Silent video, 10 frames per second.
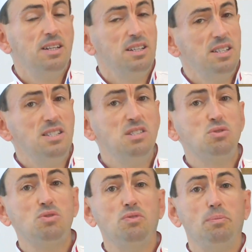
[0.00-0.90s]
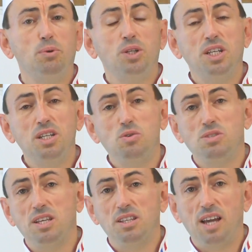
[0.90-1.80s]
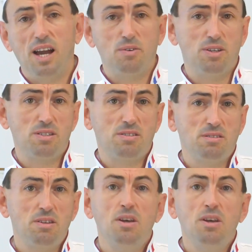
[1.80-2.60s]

This is true for potatoes and carrots